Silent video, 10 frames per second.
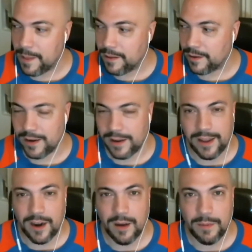like on
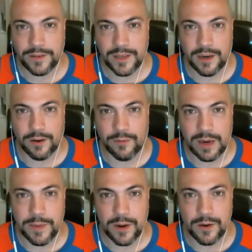GitHub, I've seen a
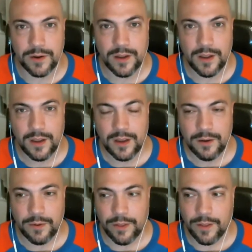repo
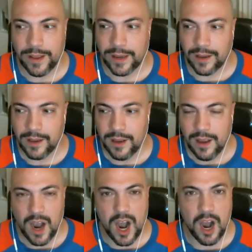with like
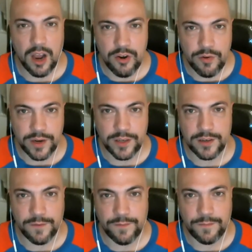hundreds
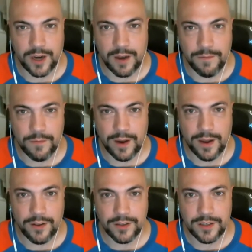of Java
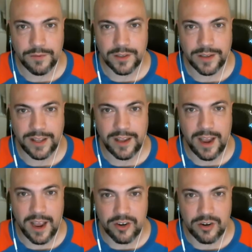files. It was like the
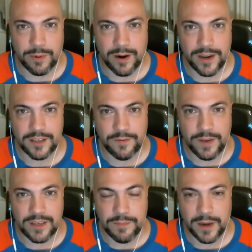enterprise
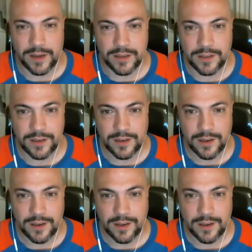fizz buzz